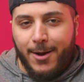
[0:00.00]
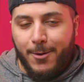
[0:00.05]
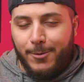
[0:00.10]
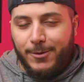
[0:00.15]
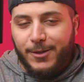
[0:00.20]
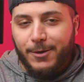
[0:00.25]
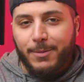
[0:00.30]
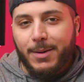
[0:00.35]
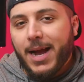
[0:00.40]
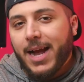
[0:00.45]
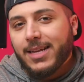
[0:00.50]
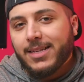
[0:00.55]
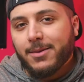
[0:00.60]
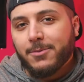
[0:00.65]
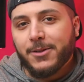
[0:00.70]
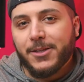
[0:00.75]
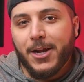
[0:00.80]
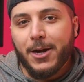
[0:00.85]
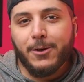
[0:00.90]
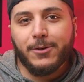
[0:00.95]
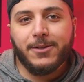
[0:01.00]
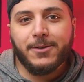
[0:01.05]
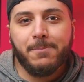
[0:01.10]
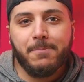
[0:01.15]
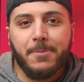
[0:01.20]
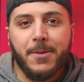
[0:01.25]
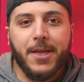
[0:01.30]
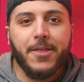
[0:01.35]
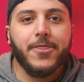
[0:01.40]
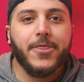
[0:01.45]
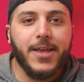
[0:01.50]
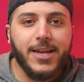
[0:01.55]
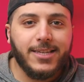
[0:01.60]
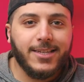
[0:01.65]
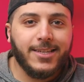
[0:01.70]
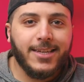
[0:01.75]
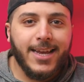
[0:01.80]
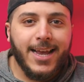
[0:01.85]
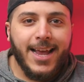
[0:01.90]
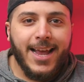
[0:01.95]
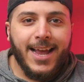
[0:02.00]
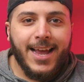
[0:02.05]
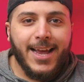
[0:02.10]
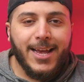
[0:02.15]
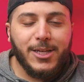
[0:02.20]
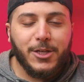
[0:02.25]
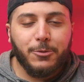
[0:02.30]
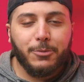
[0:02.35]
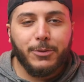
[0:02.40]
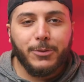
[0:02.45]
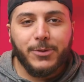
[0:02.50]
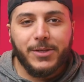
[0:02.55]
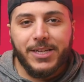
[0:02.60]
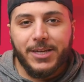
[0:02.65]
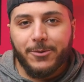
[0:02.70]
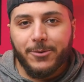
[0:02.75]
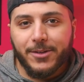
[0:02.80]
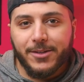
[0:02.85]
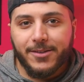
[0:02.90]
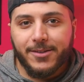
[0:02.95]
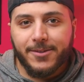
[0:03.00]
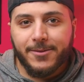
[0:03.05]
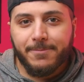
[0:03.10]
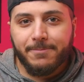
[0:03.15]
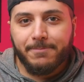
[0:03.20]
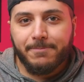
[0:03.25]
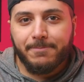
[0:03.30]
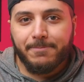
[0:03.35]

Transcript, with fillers: What's up guys, I'm Snows, and this is your Boot Sequence.